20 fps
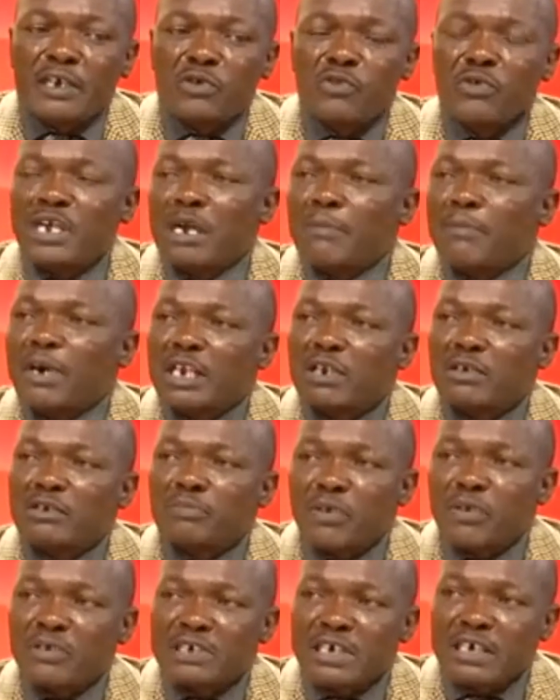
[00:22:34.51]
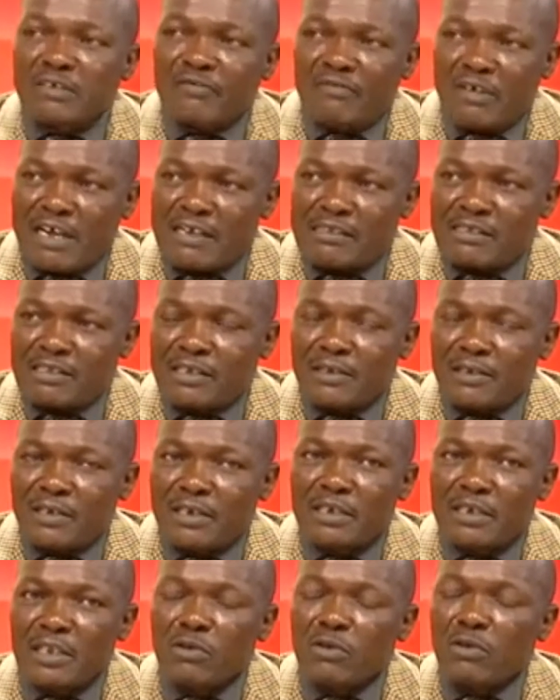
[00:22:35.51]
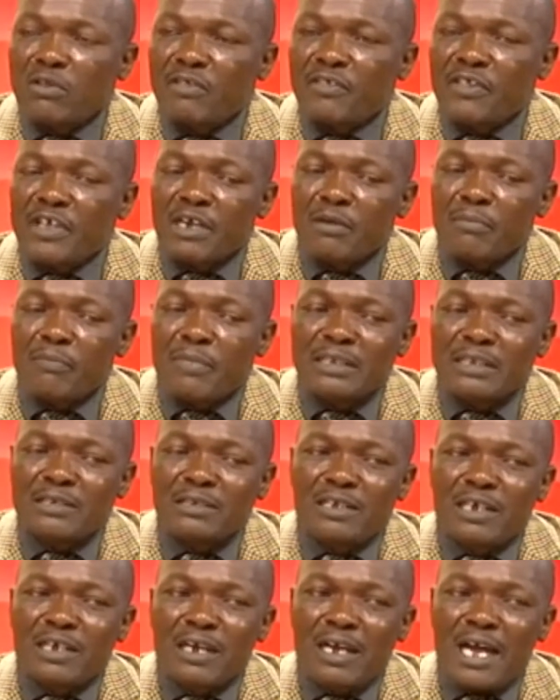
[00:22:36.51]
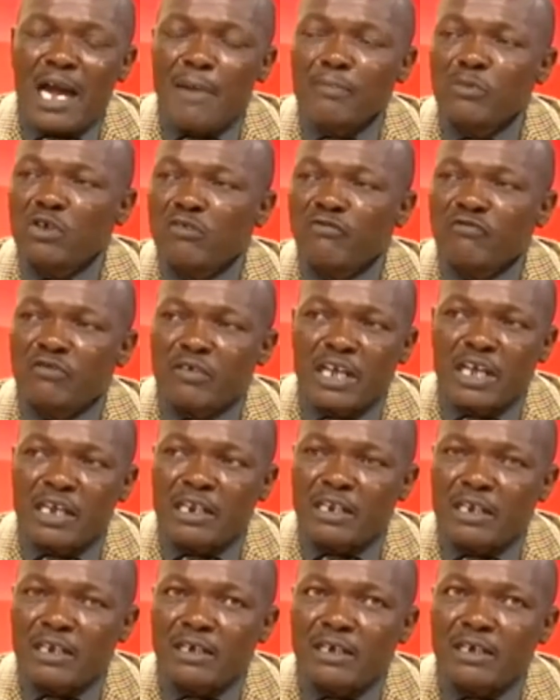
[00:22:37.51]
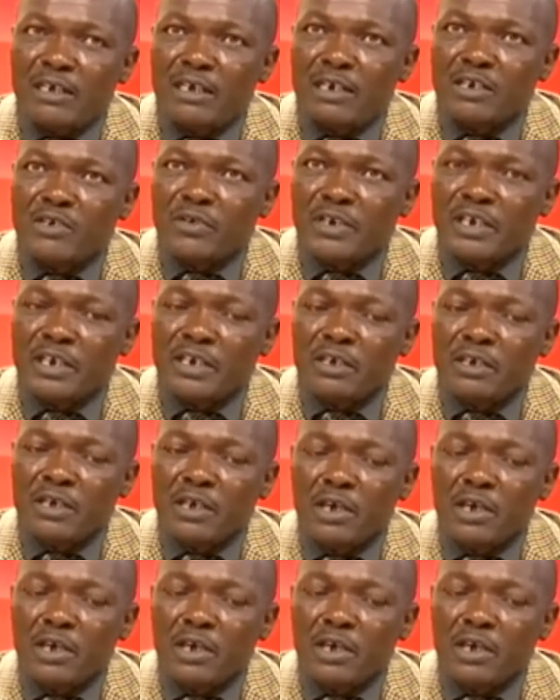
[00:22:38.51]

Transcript: doing a pilot project first in the whole thing, but uh, I'm not for that, uh, Doreen.